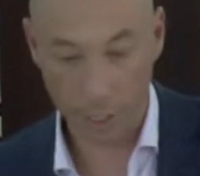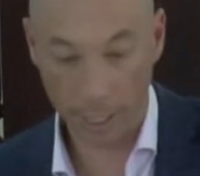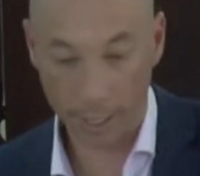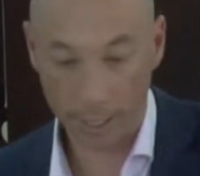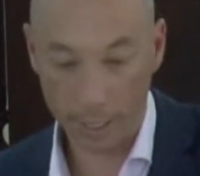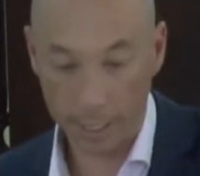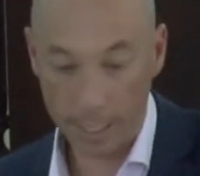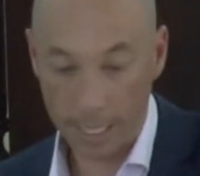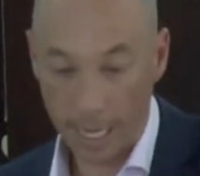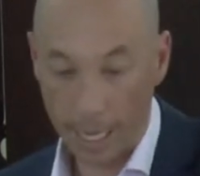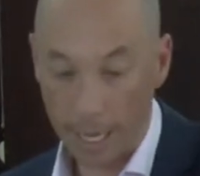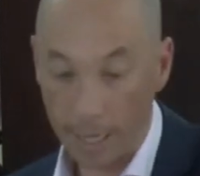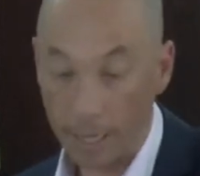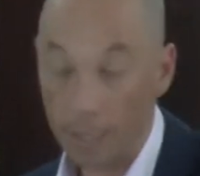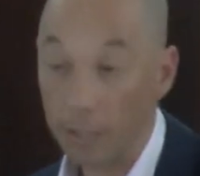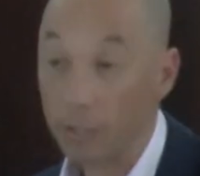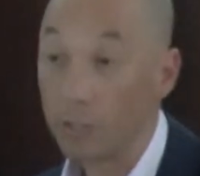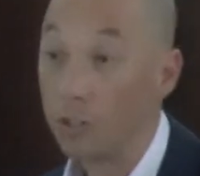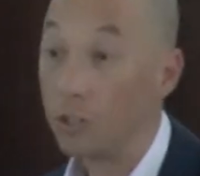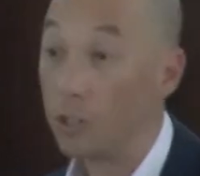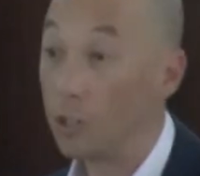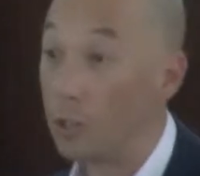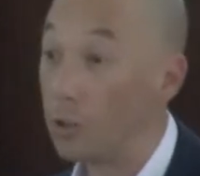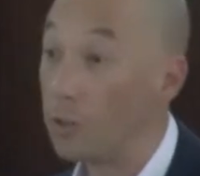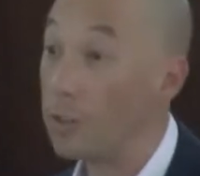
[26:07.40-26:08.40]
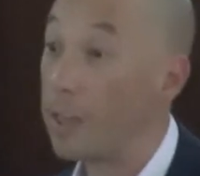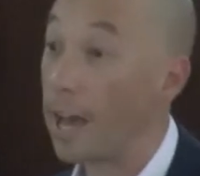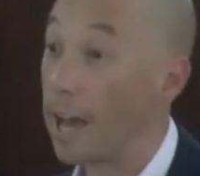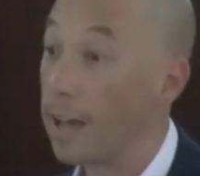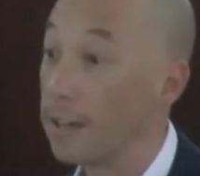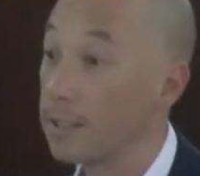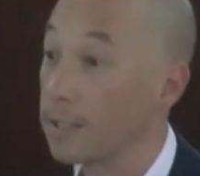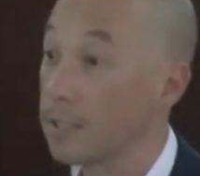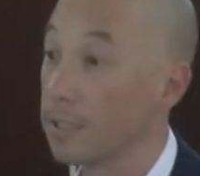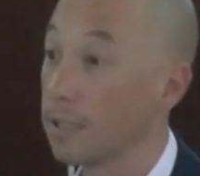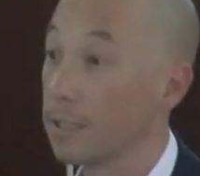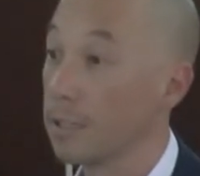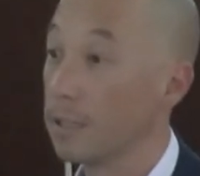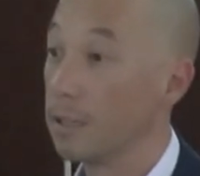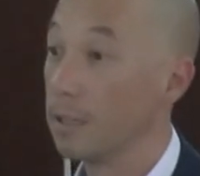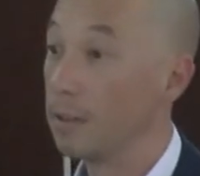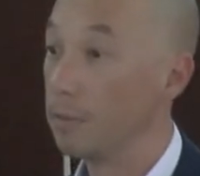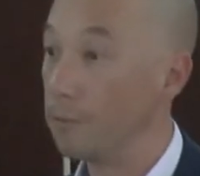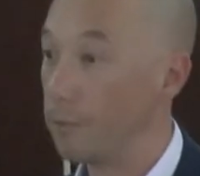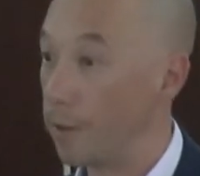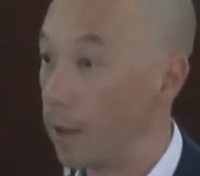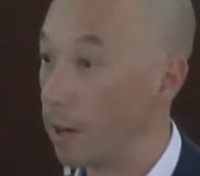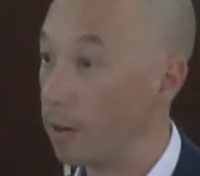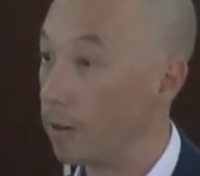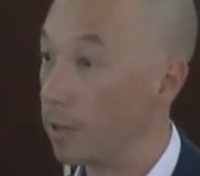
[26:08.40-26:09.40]
Jedediah knew that
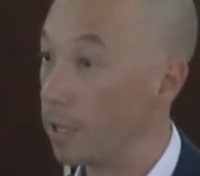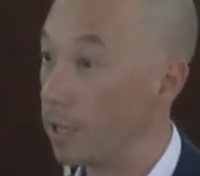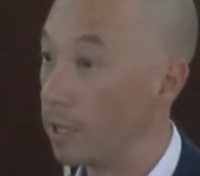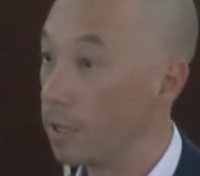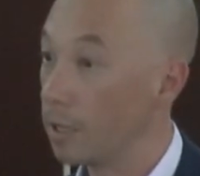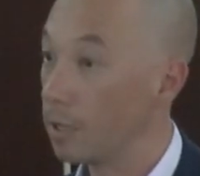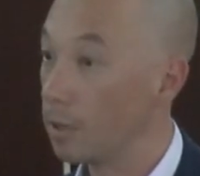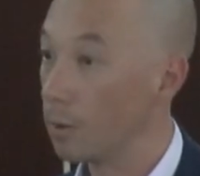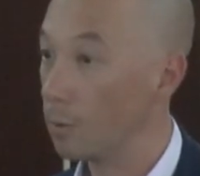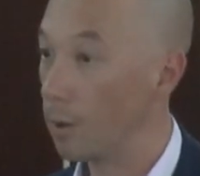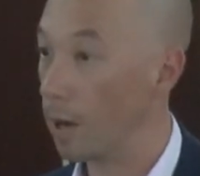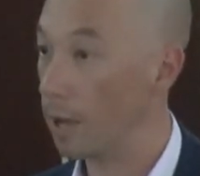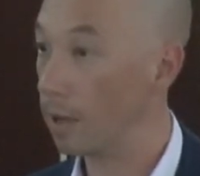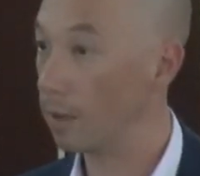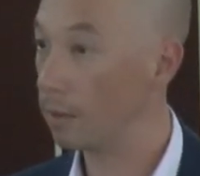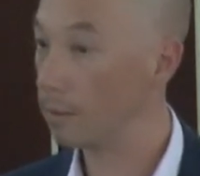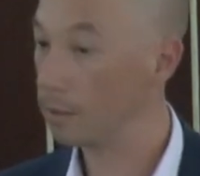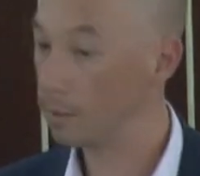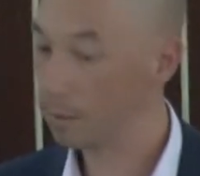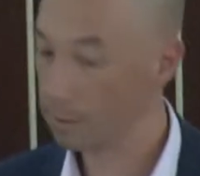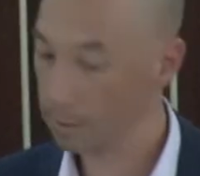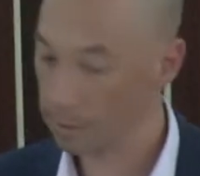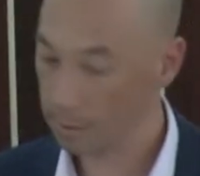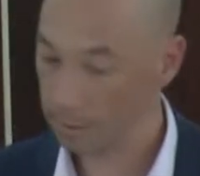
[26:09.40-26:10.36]
very well.